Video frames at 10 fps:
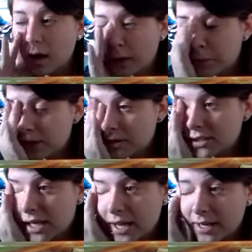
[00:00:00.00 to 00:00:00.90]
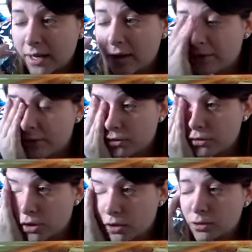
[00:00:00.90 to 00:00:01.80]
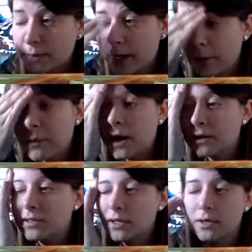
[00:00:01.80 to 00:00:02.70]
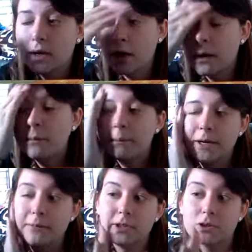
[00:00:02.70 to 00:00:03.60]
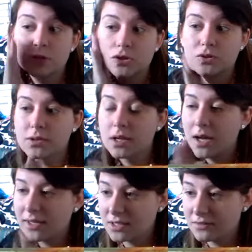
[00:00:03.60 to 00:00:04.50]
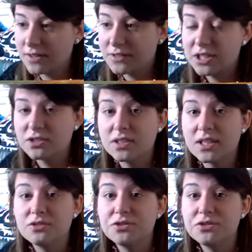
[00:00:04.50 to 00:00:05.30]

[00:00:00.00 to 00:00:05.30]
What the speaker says: I would say if you're not a pale person, maybe just use the lightest foundation